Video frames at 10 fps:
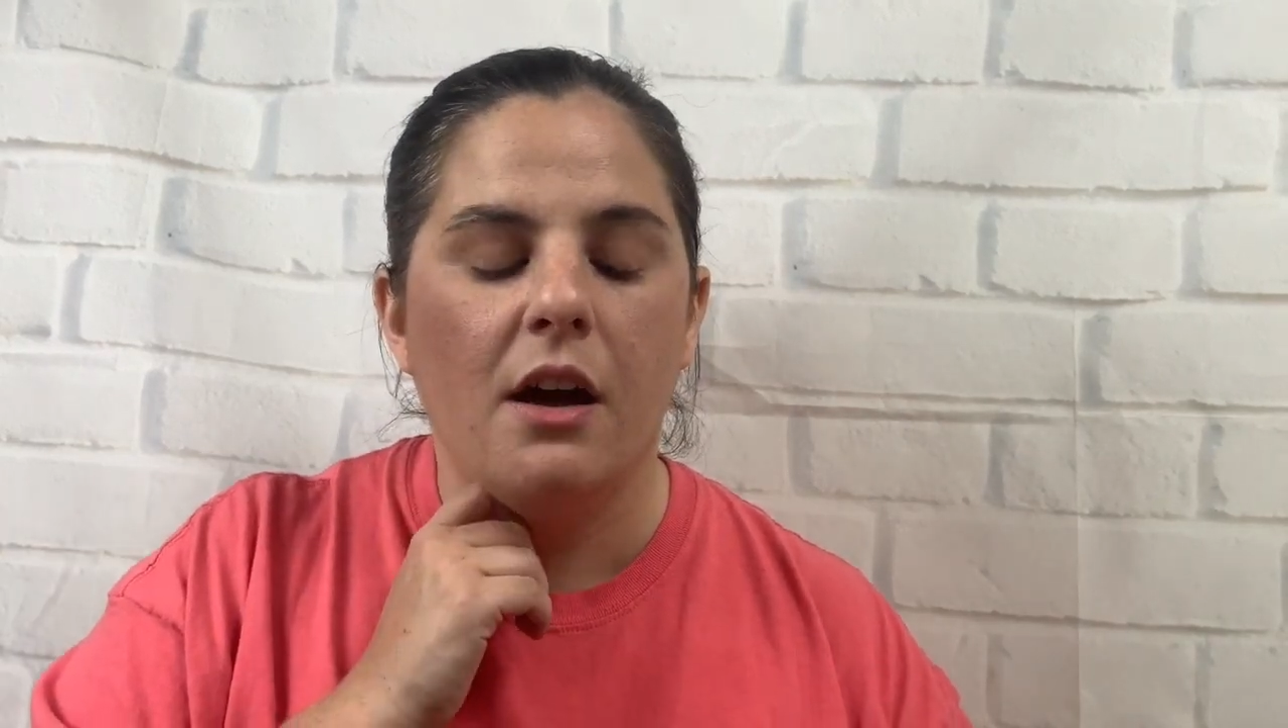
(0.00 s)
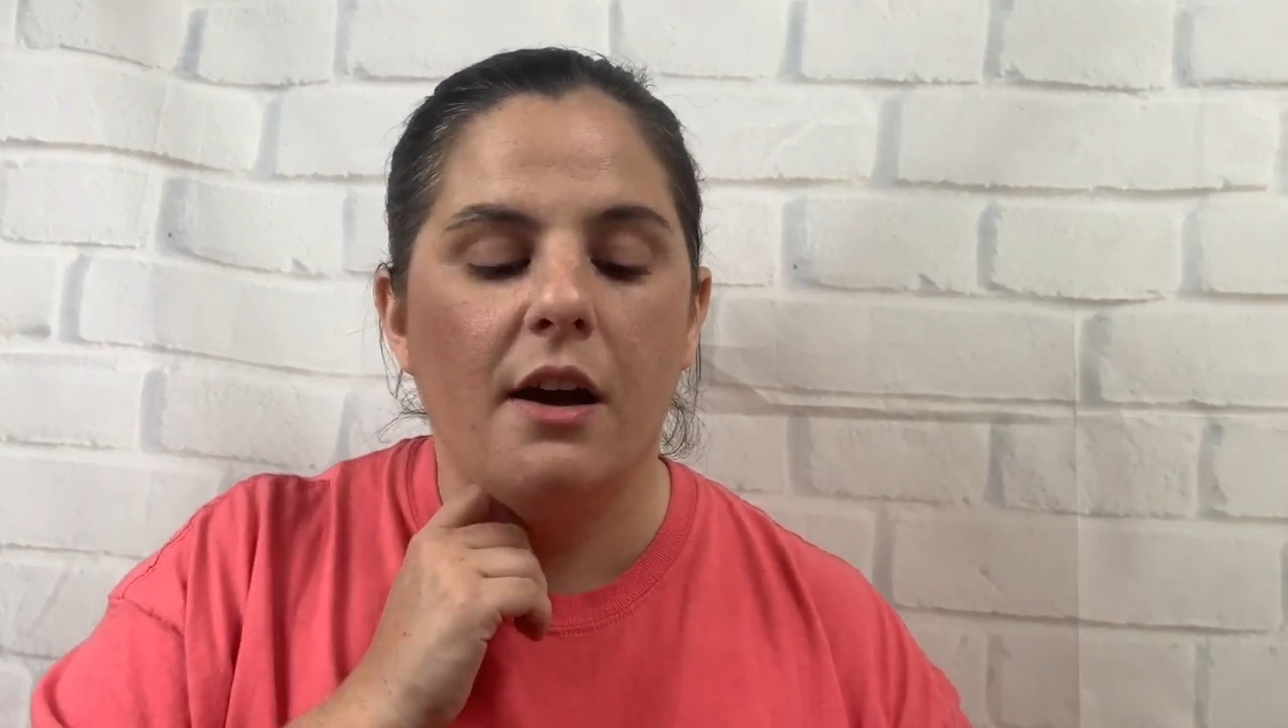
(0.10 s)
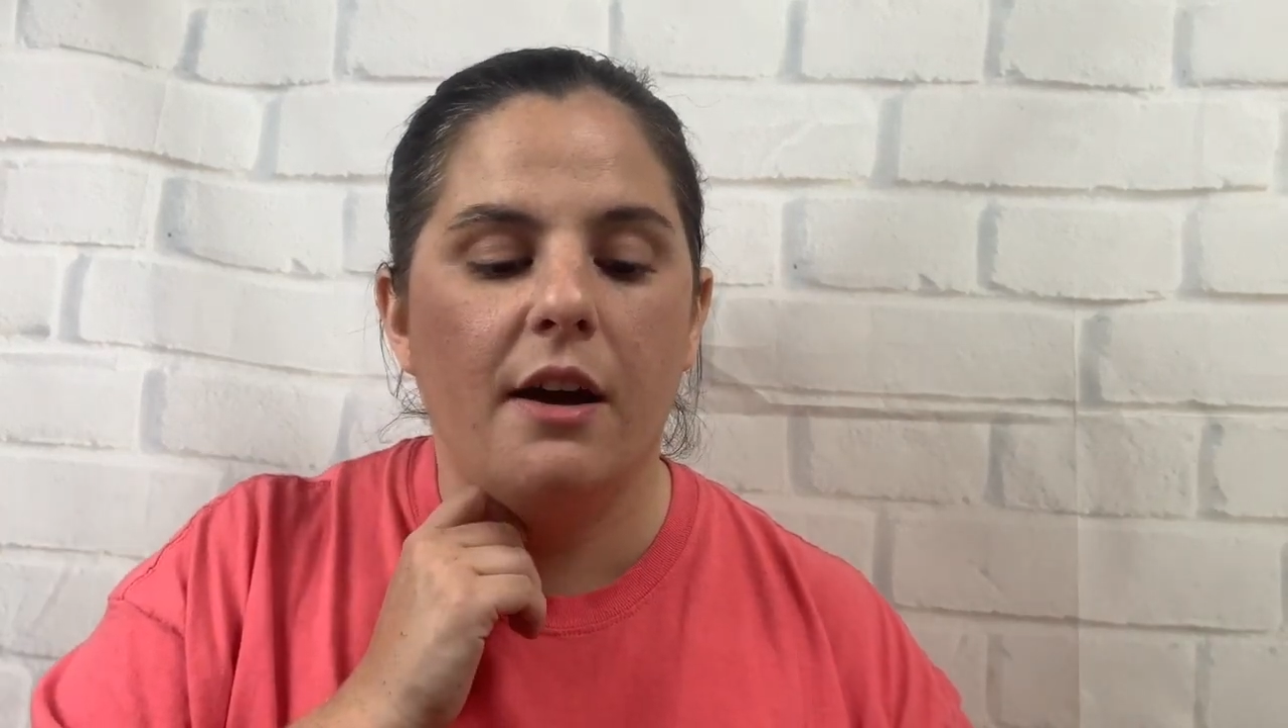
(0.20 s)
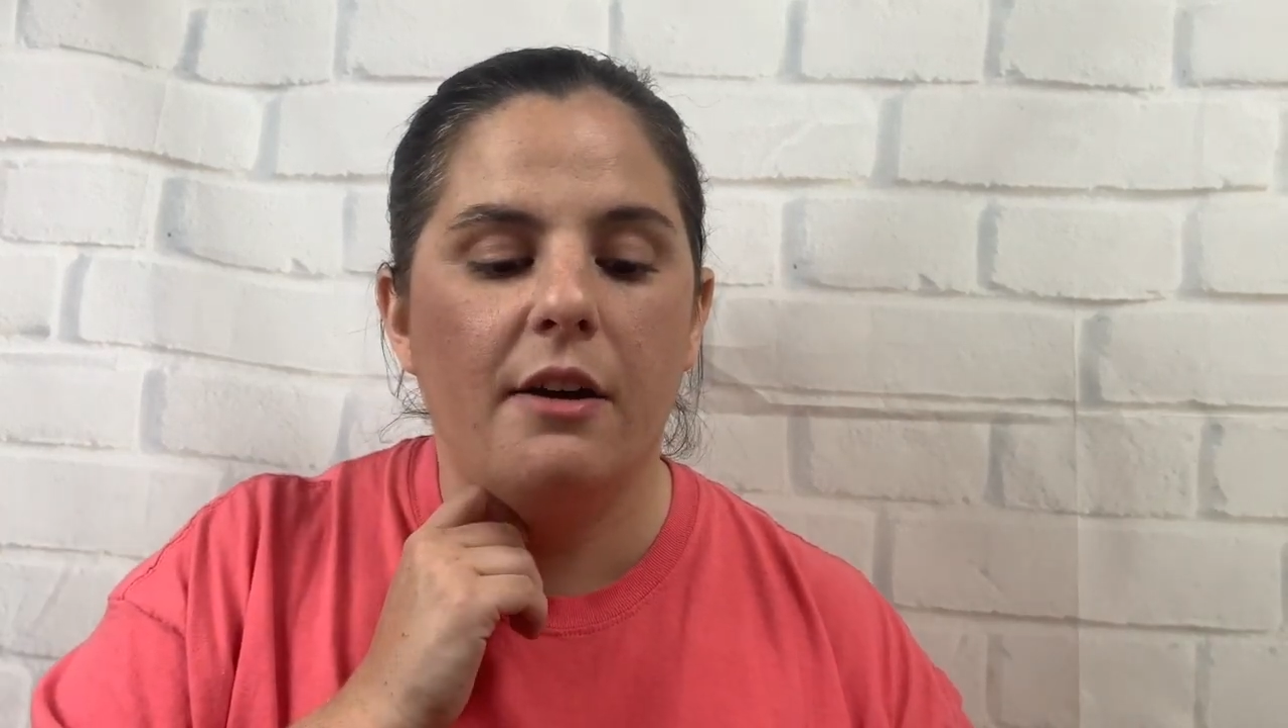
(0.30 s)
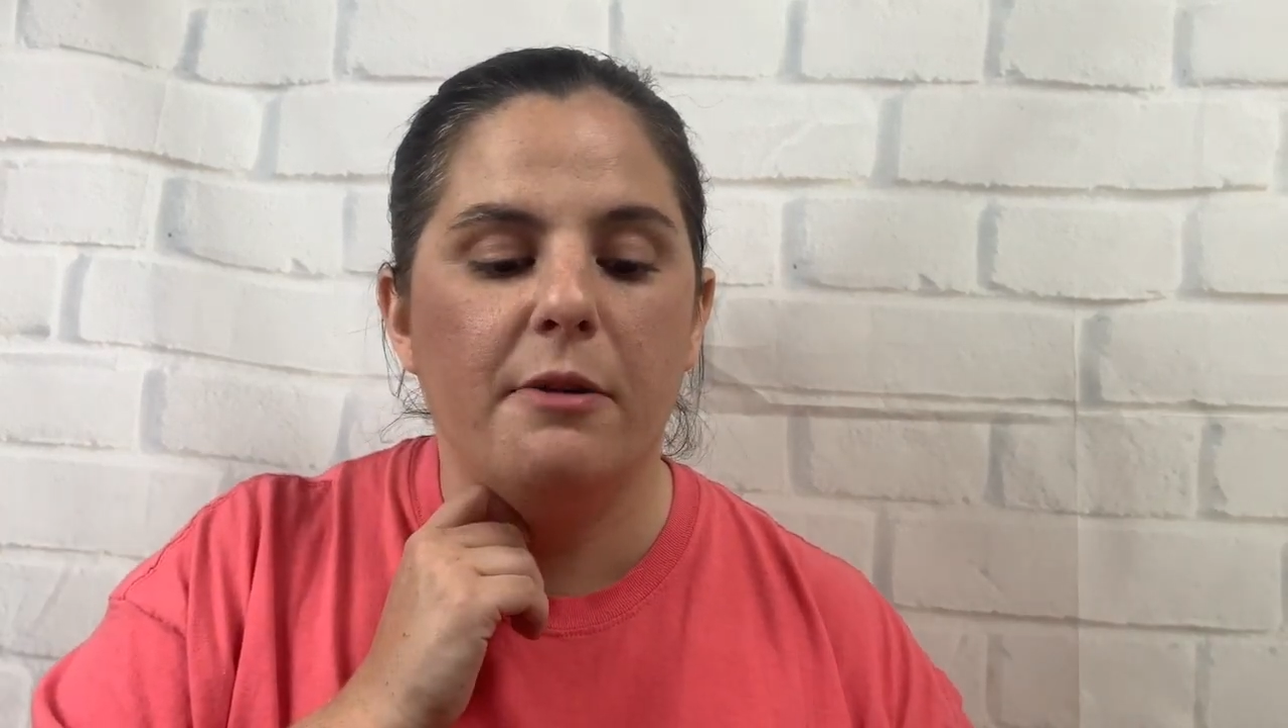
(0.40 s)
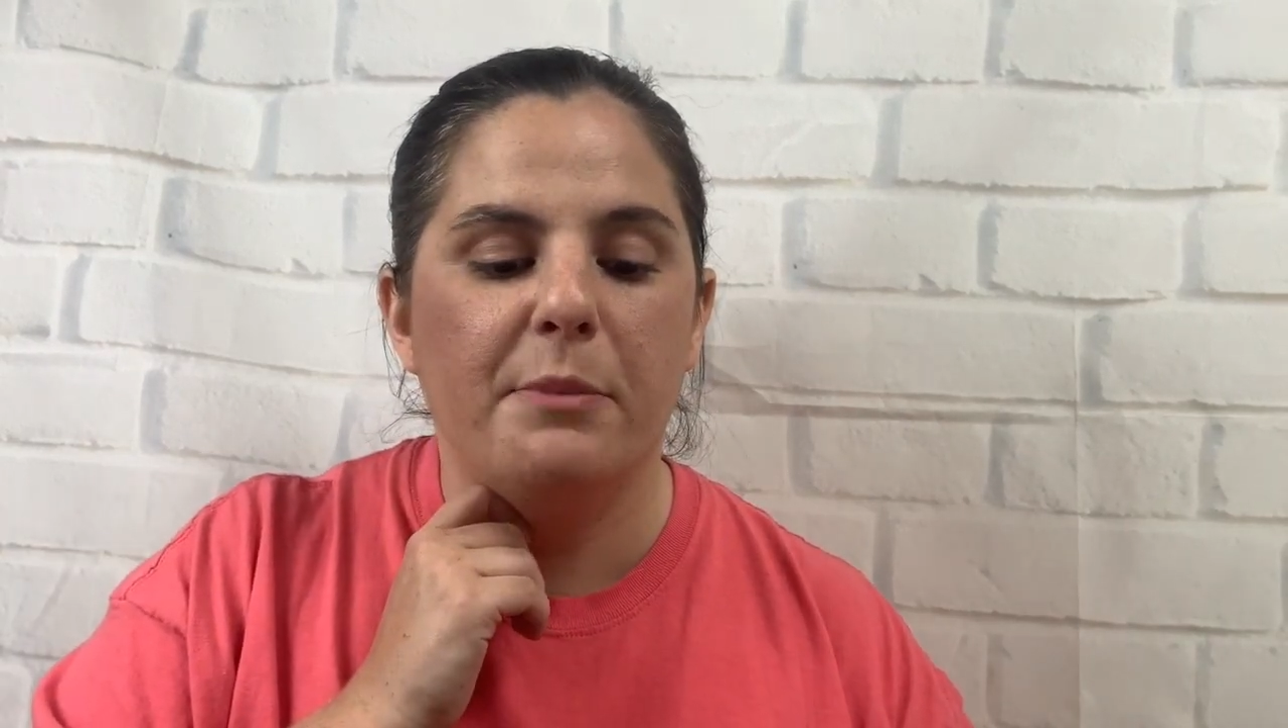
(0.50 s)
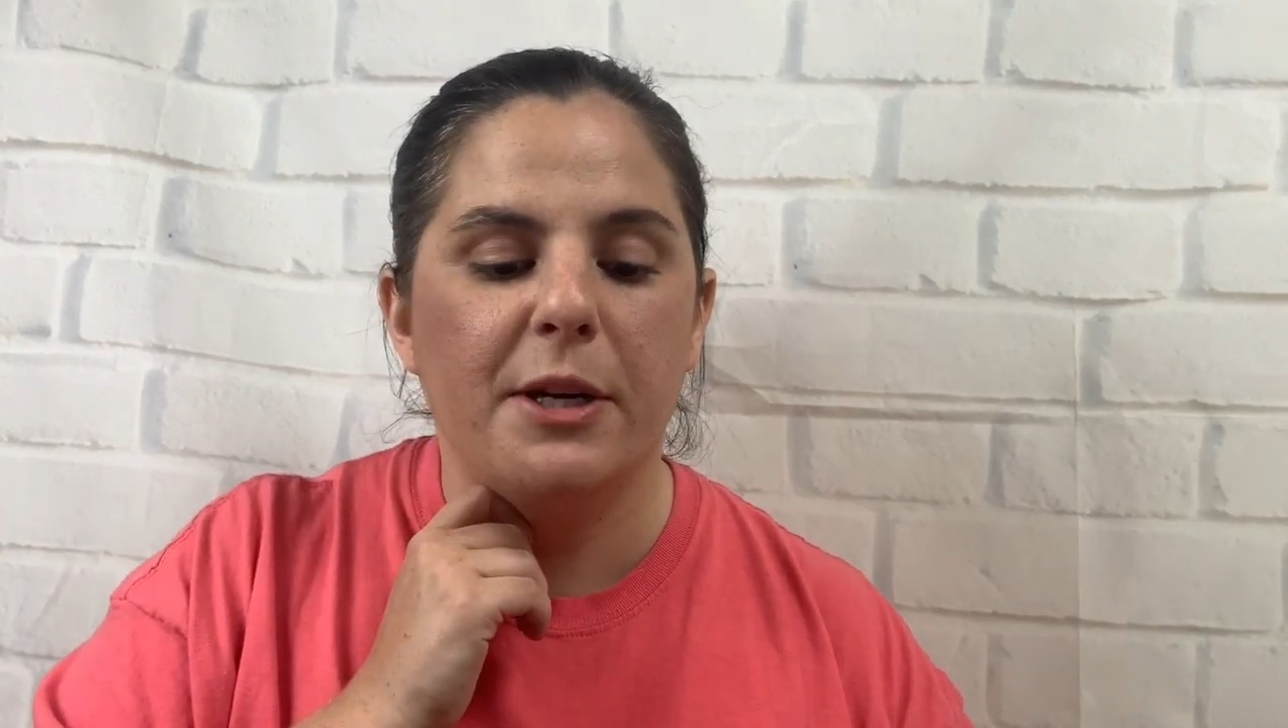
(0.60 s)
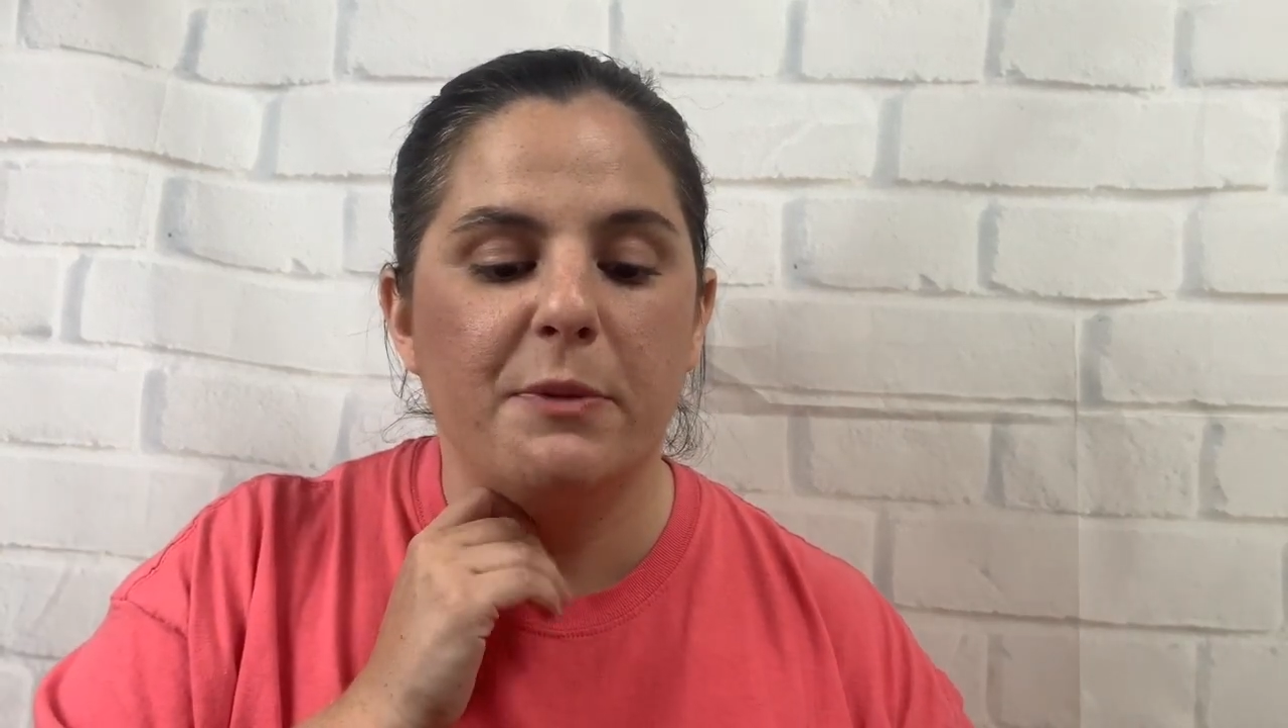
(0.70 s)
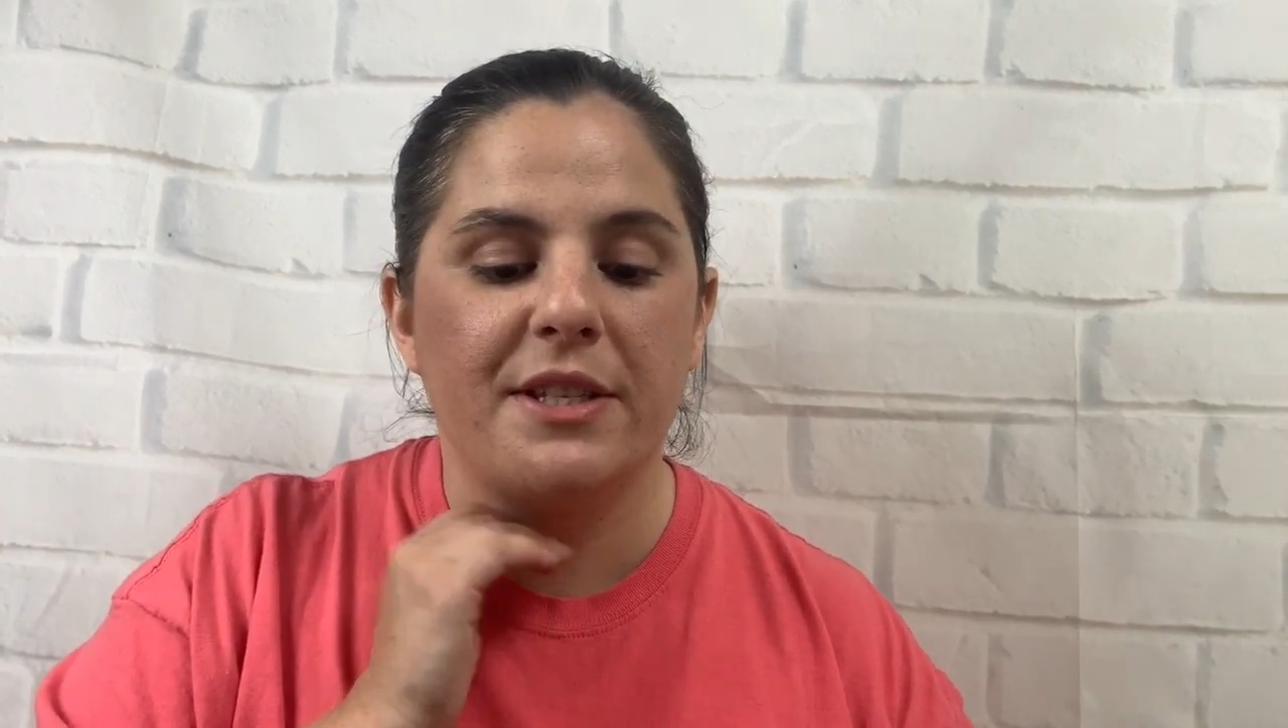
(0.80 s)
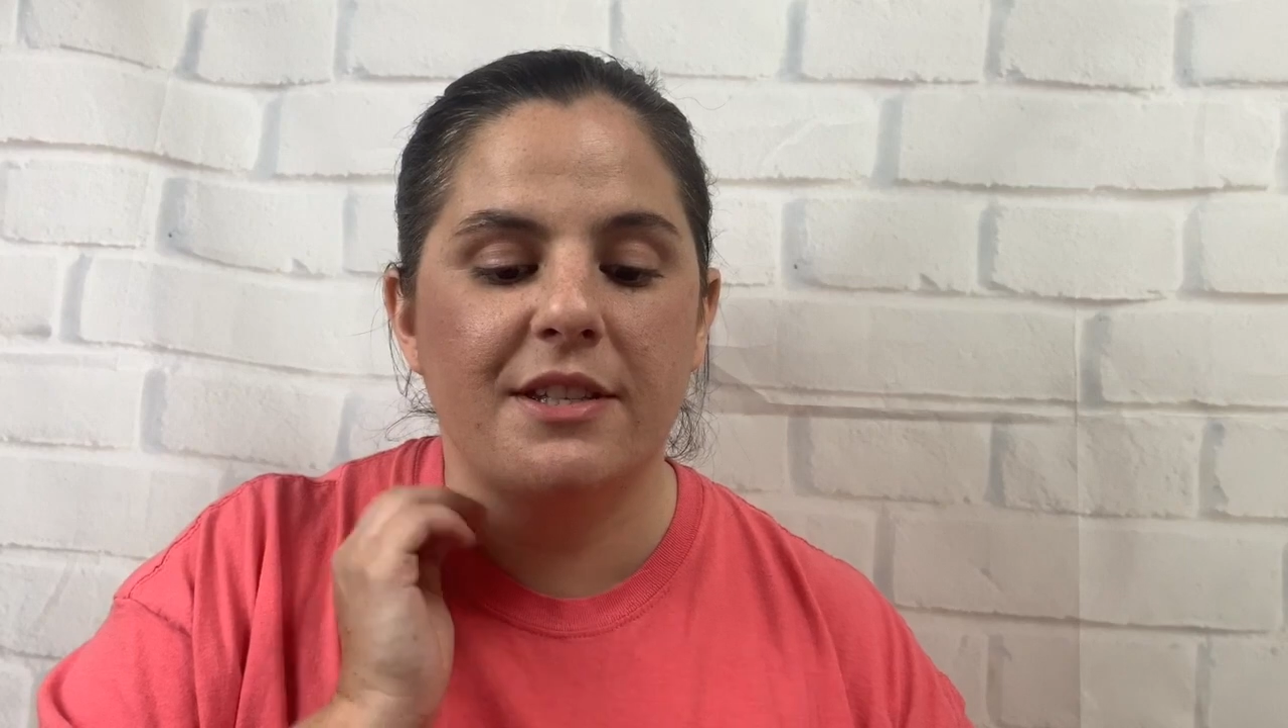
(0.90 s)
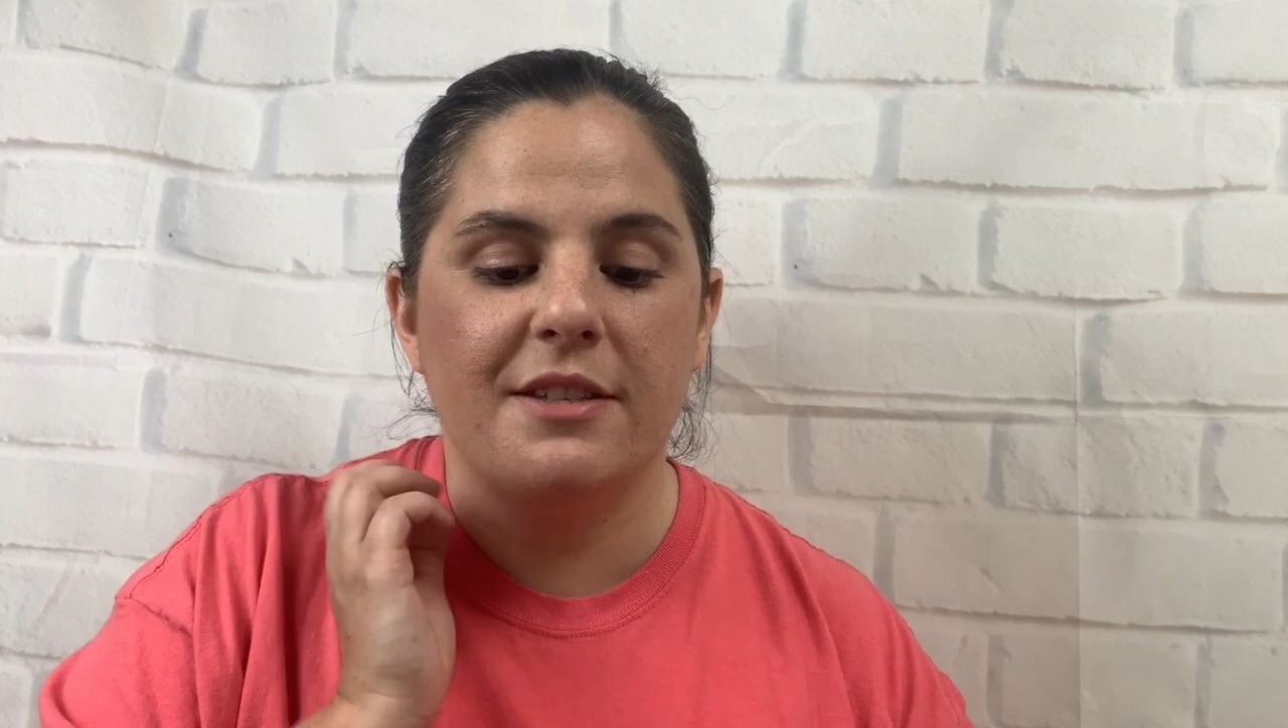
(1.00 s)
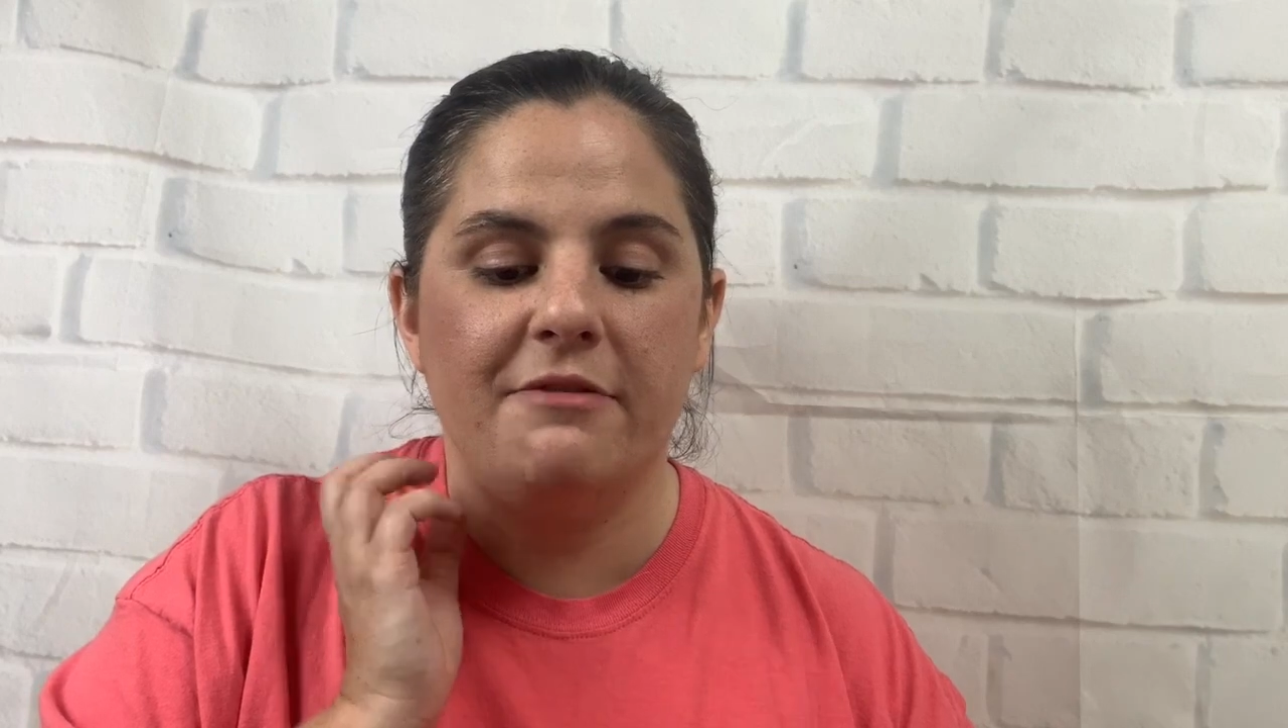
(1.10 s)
But it was this